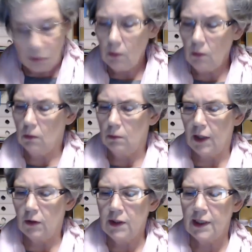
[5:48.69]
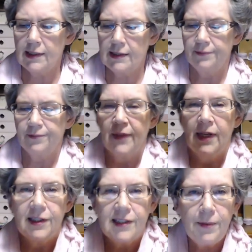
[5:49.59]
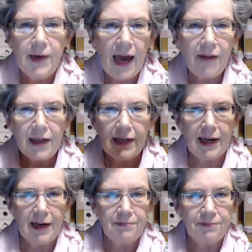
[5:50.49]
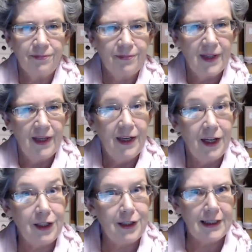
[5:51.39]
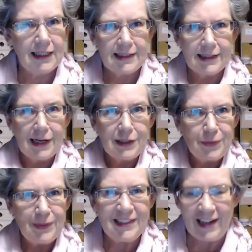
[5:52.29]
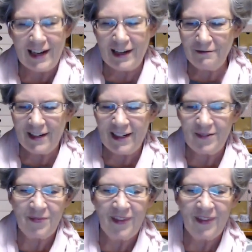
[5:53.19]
Oh, my goodness. So we're having an early start to winter, aren't we?